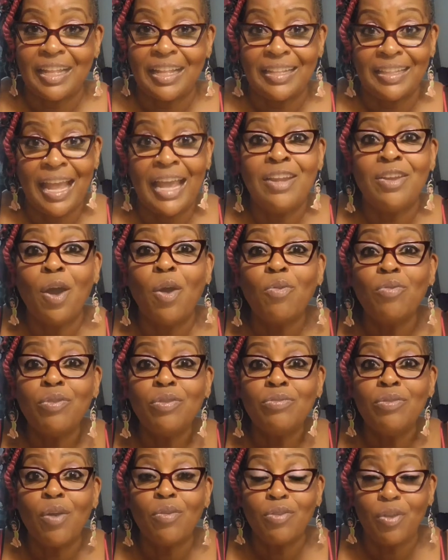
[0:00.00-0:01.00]
They know
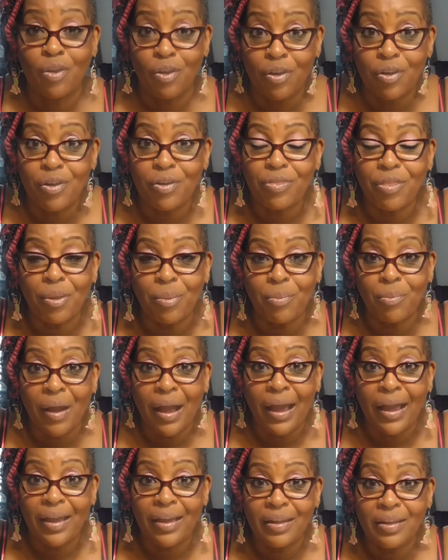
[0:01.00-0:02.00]
you heard them,
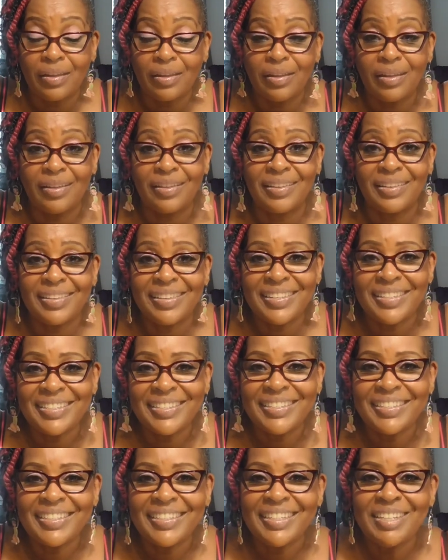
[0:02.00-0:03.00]
right?
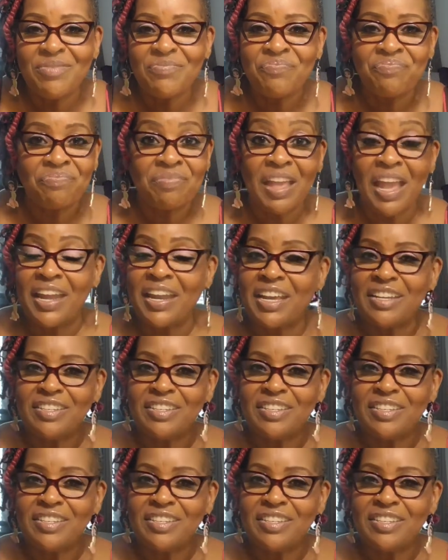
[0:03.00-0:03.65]
And